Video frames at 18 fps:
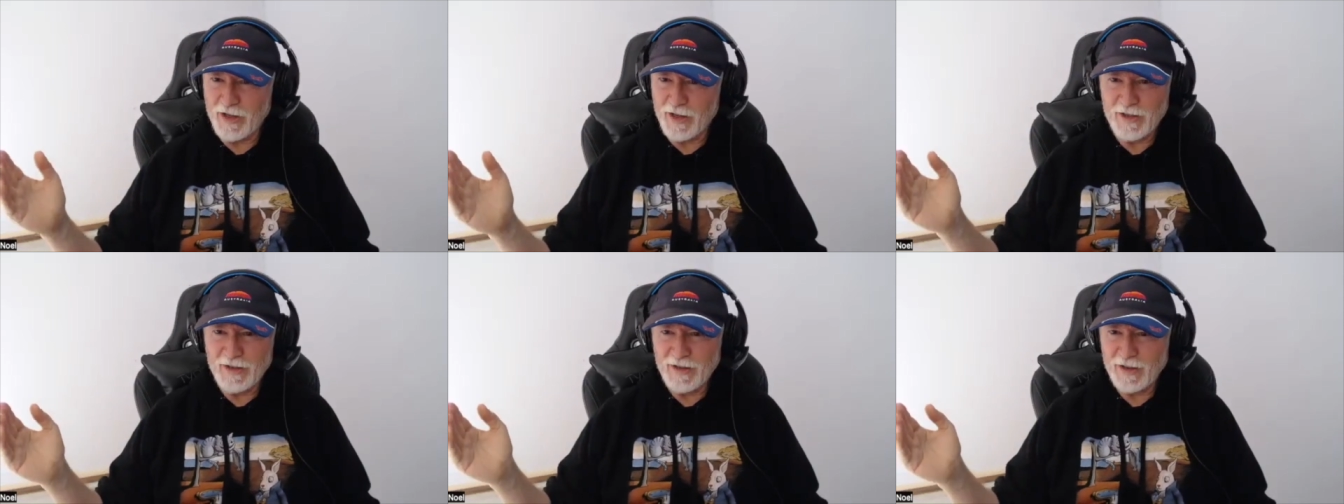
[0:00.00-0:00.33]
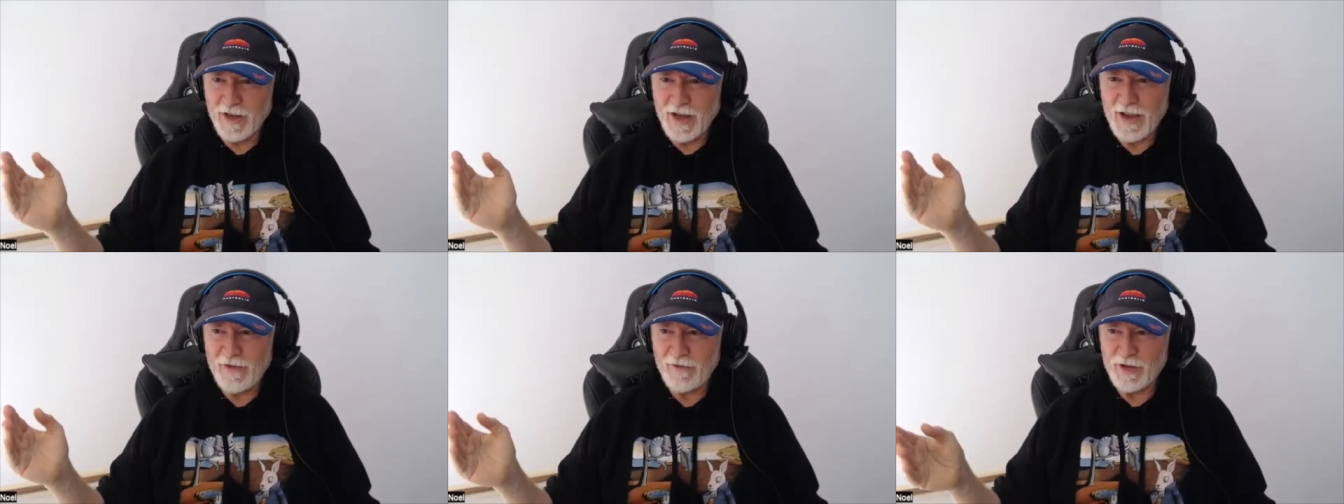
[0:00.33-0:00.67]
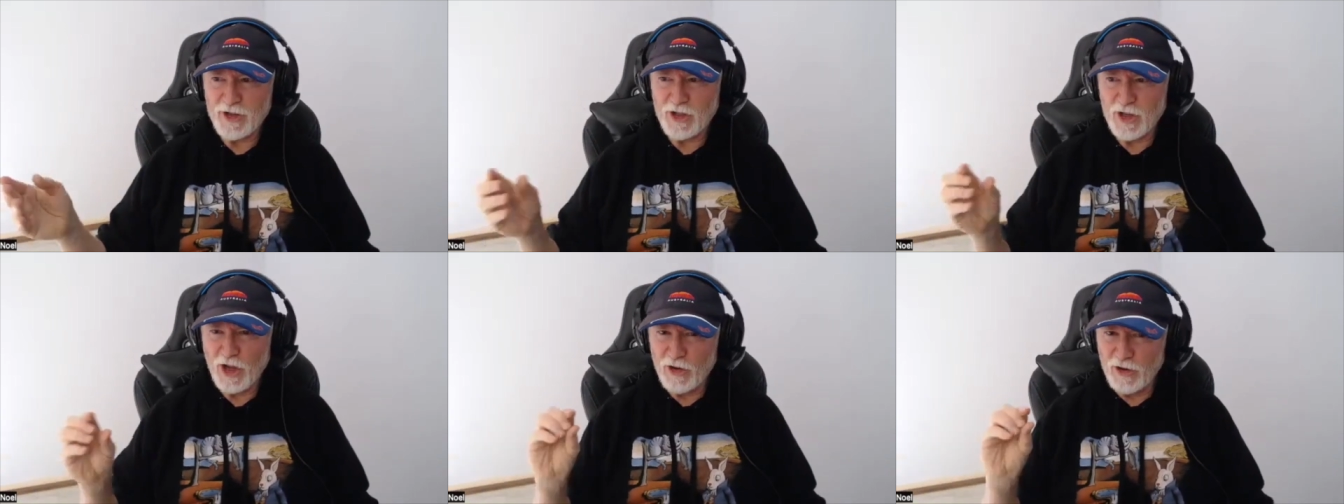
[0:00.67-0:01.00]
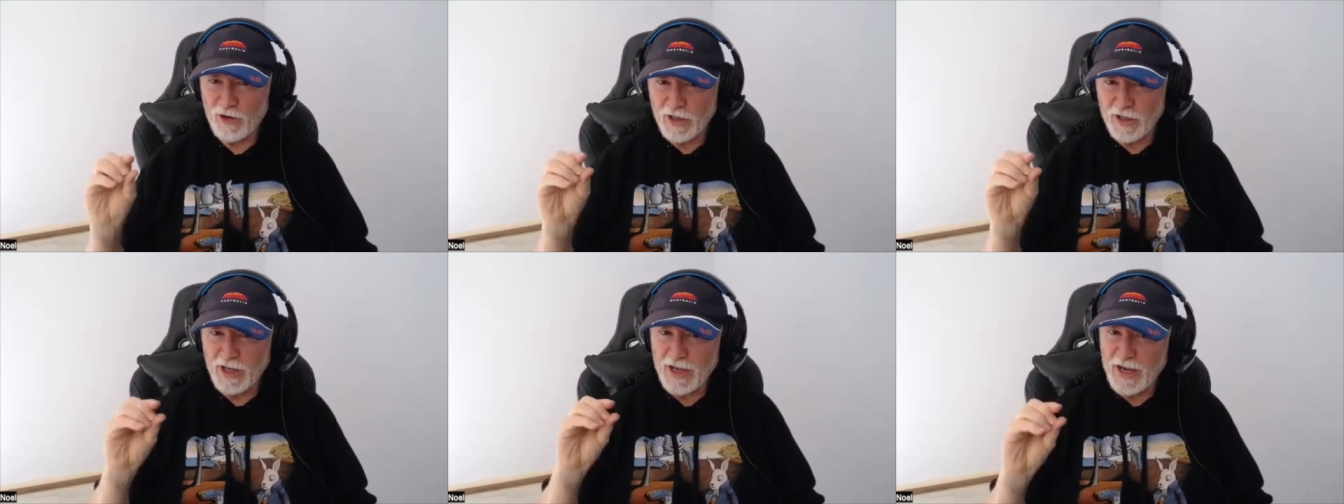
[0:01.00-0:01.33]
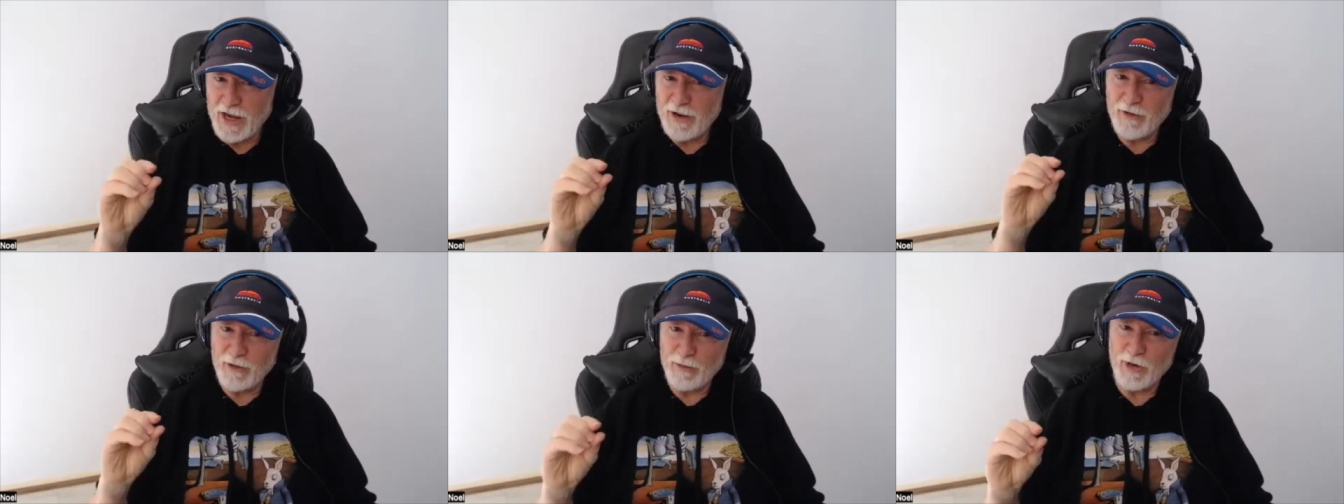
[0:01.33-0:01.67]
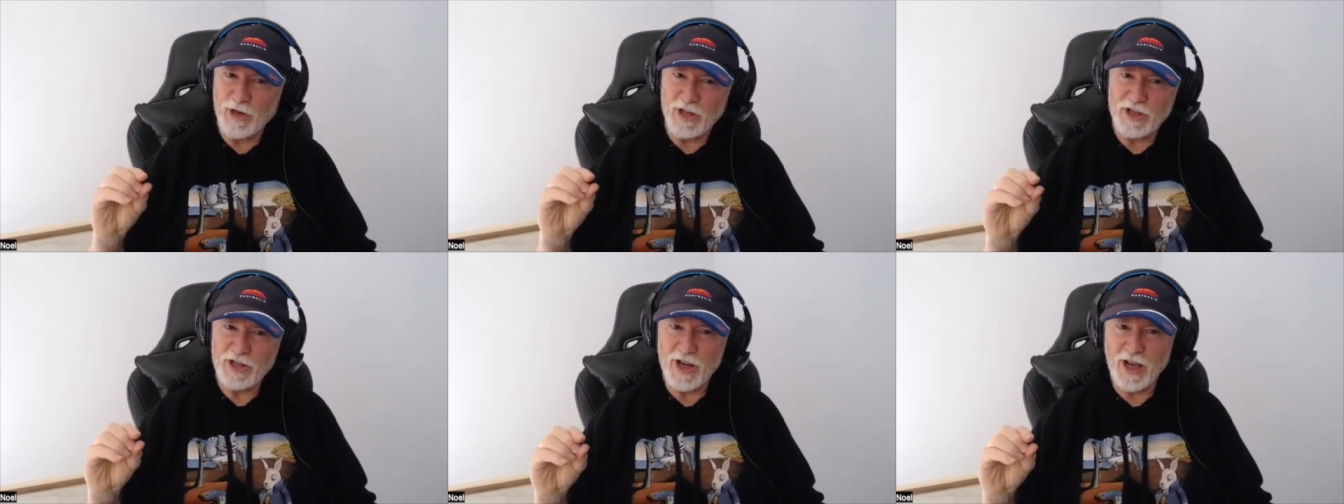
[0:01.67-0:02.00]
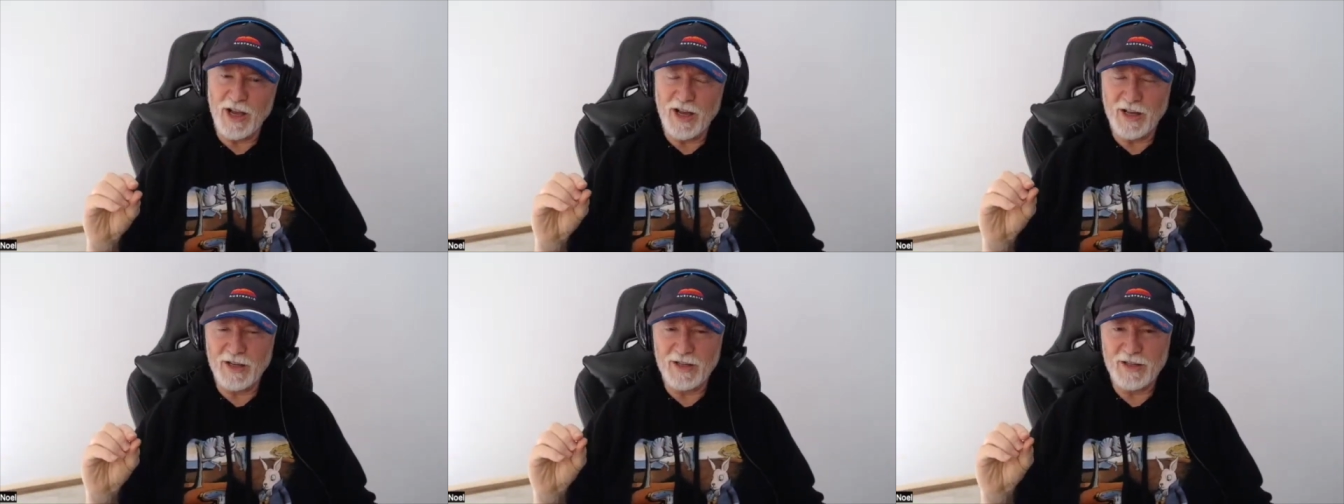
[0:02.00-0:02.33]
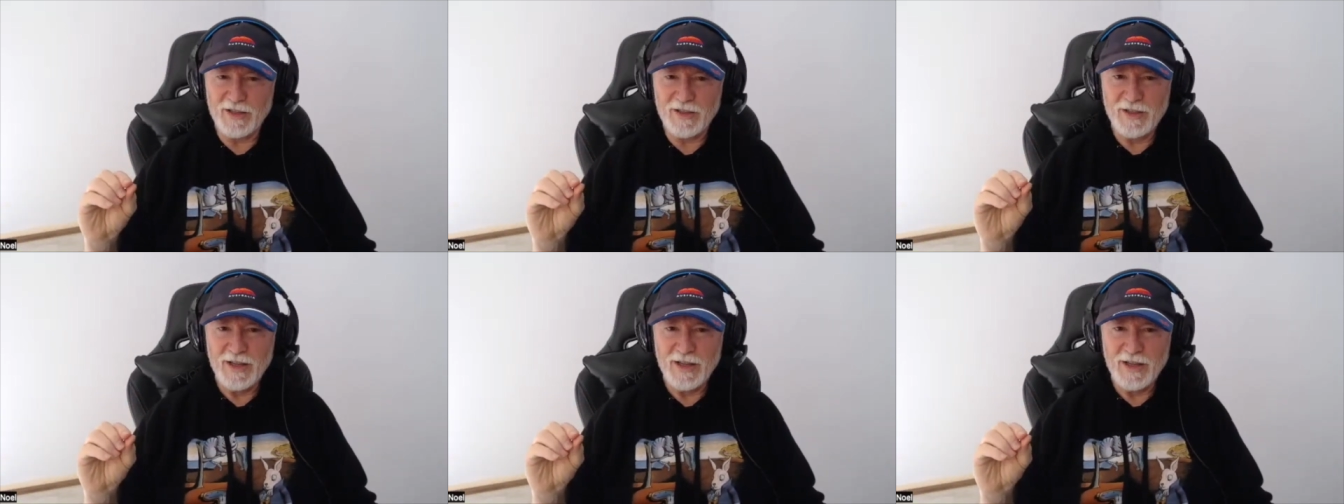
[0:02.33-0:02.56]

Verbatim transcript: I, I have so little air in my chart